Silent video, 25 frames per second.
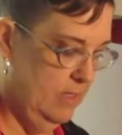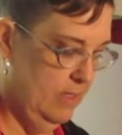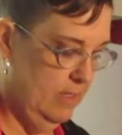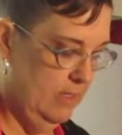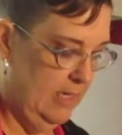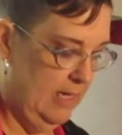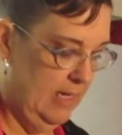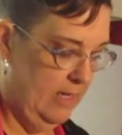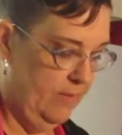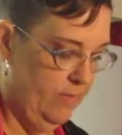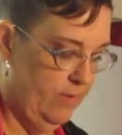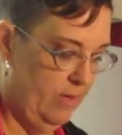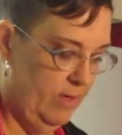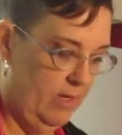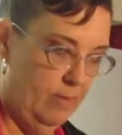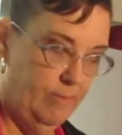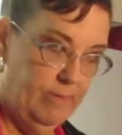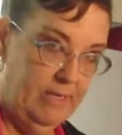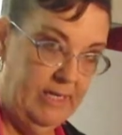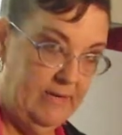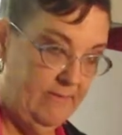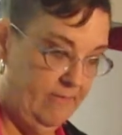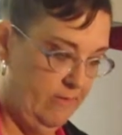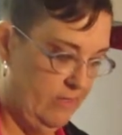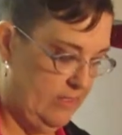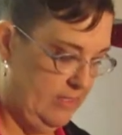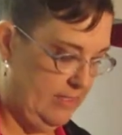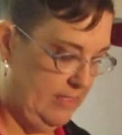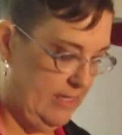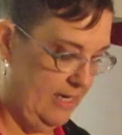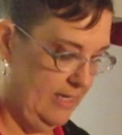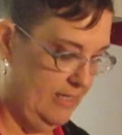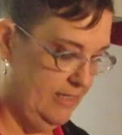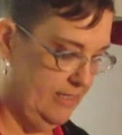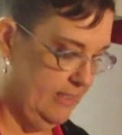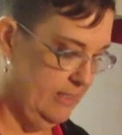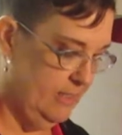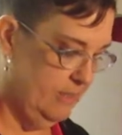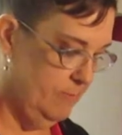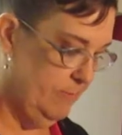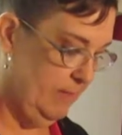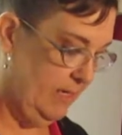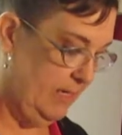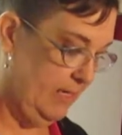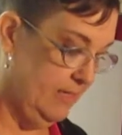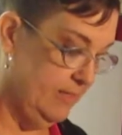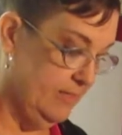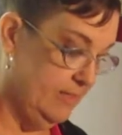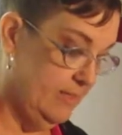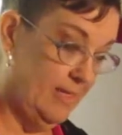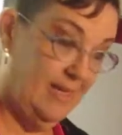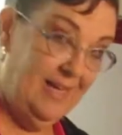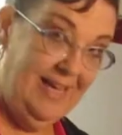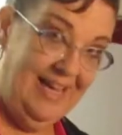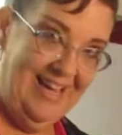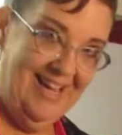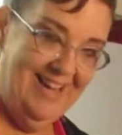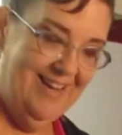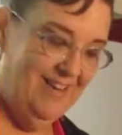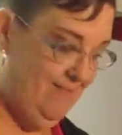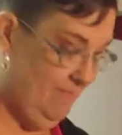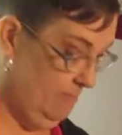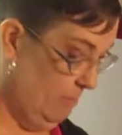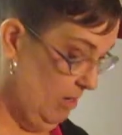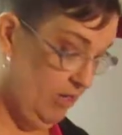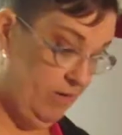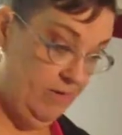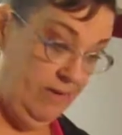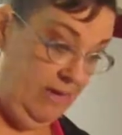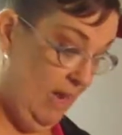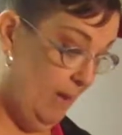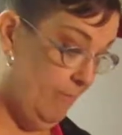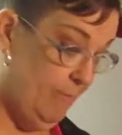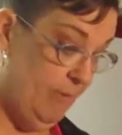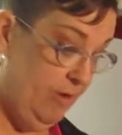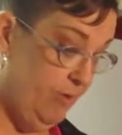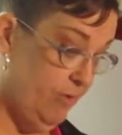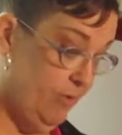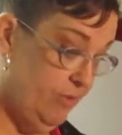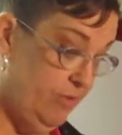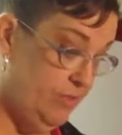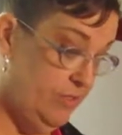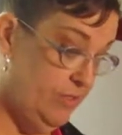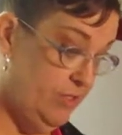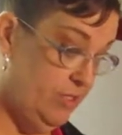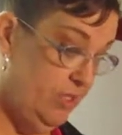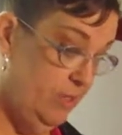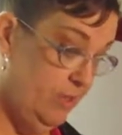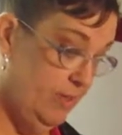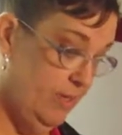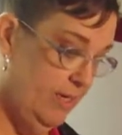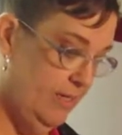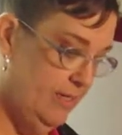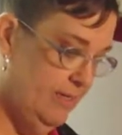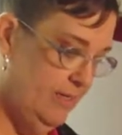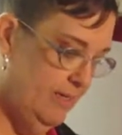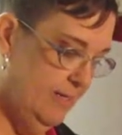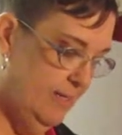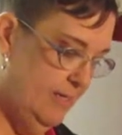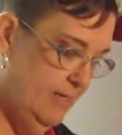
Yeah, they're going to be different sizes because, again, not Martha Stewart.